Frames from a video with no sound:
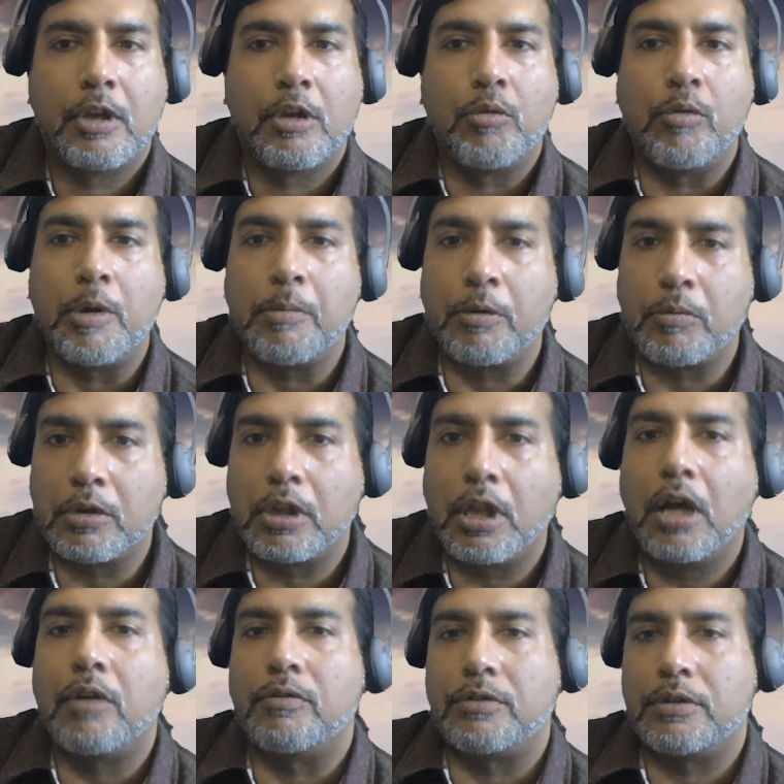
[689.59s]
Women were
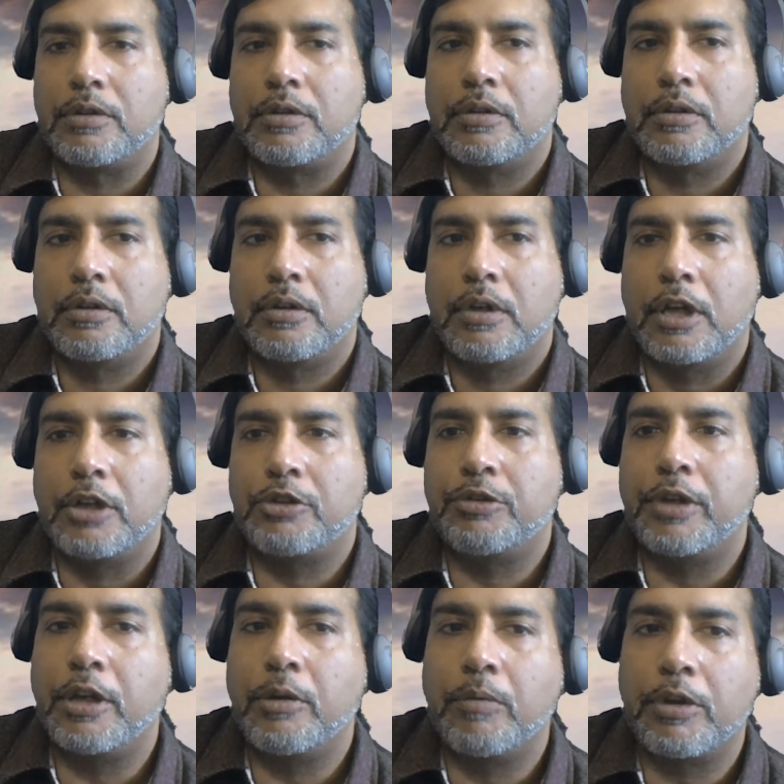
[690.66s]
loved and
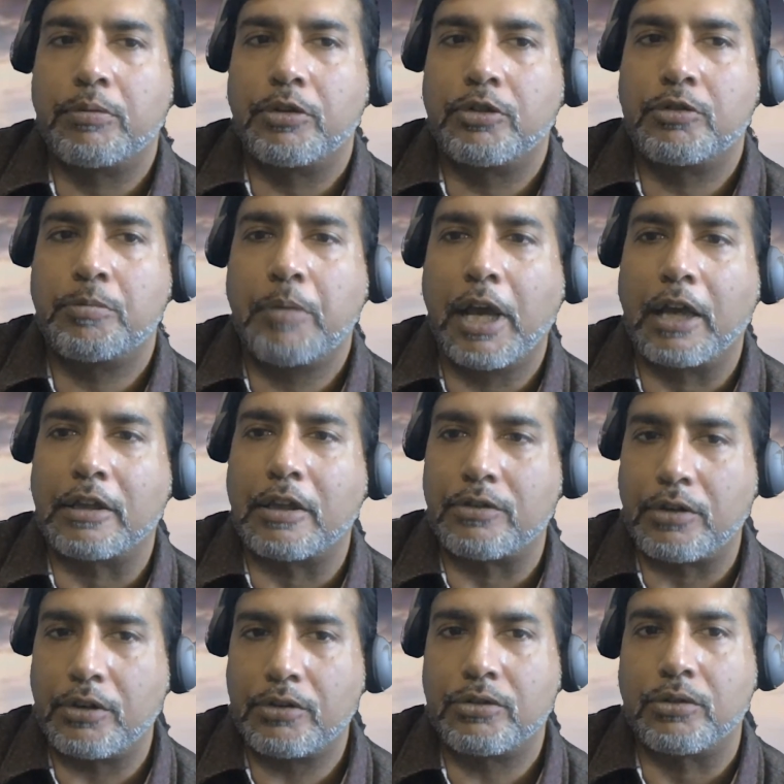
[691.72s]
treated with respect, as
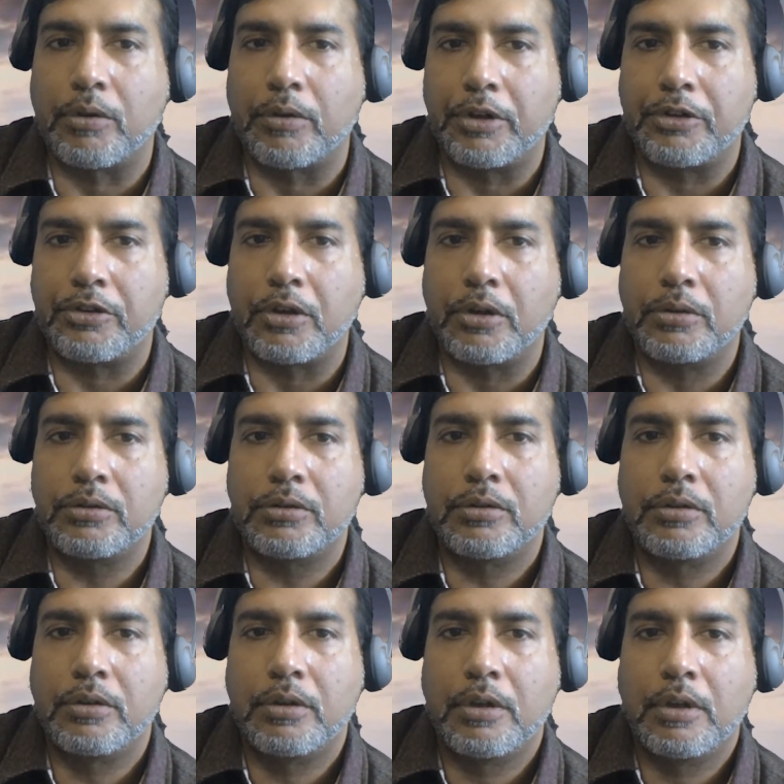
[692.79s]
this story shows.
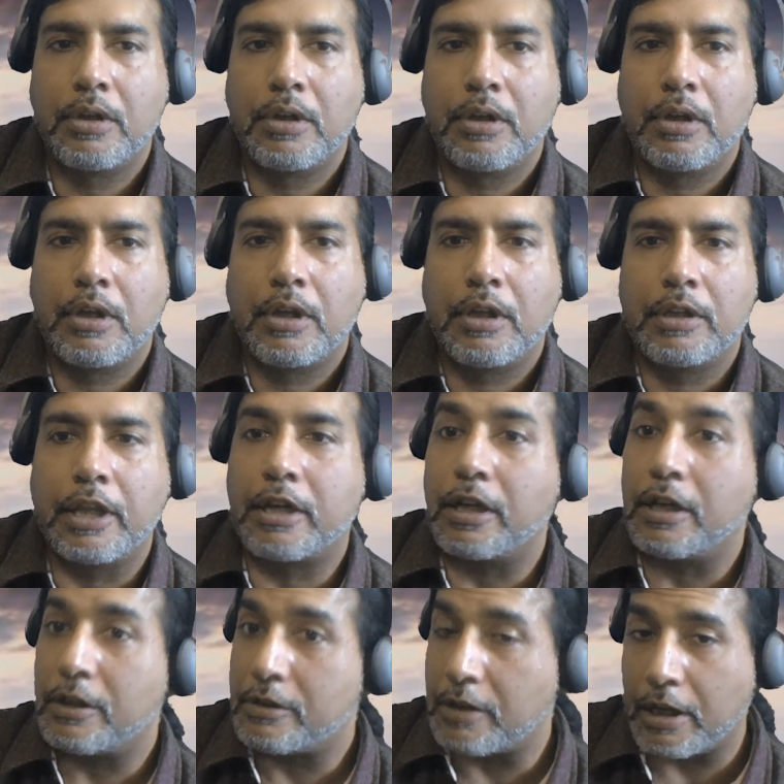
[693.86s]
They could
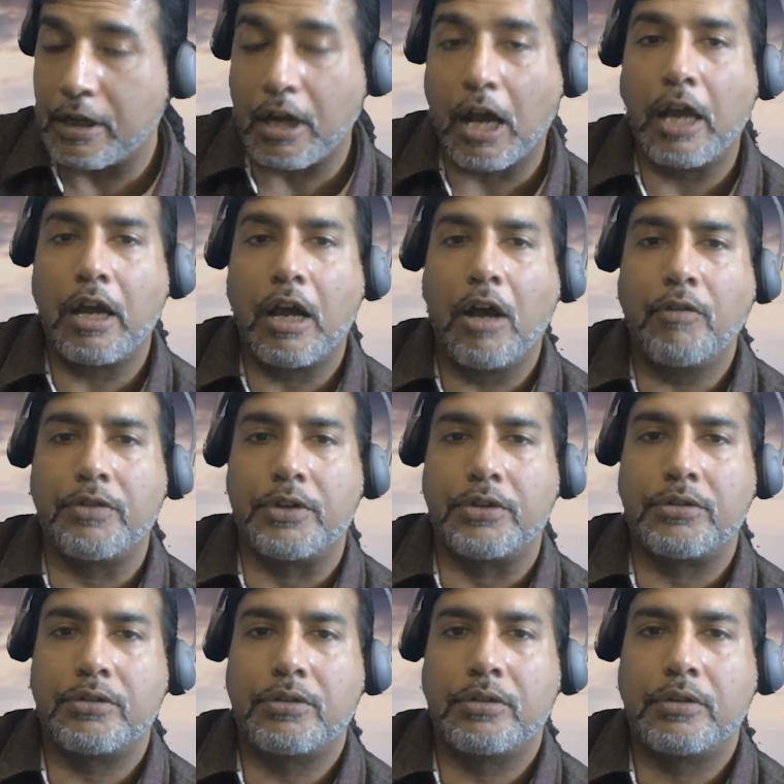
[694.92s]
attain high
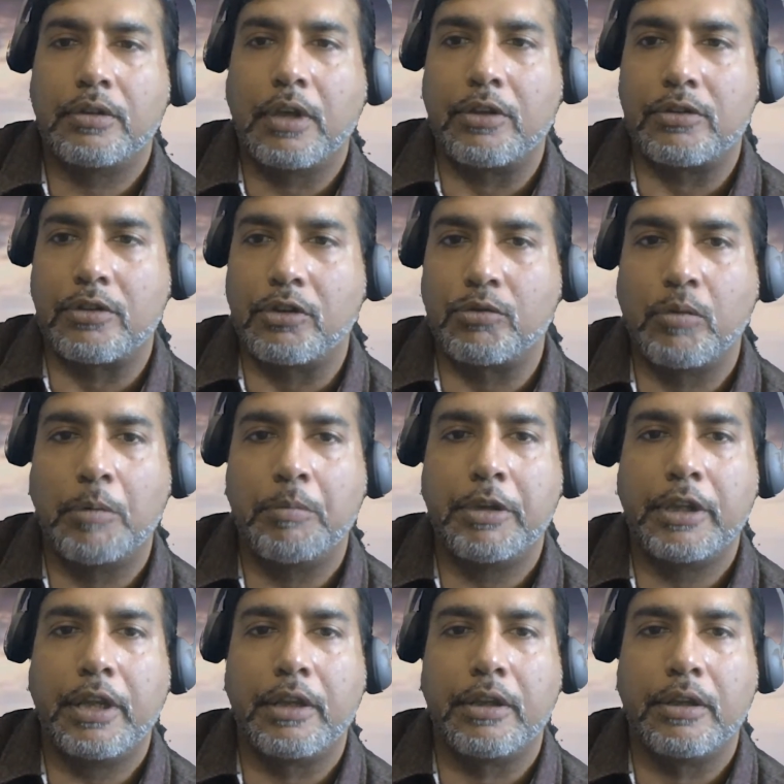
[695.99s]
office, as this woman
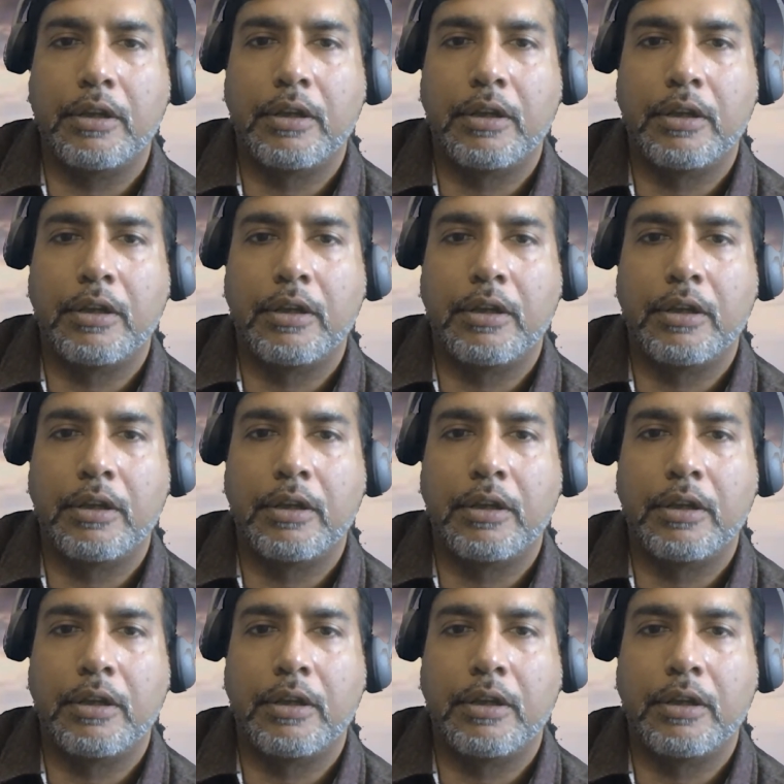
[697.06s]
did.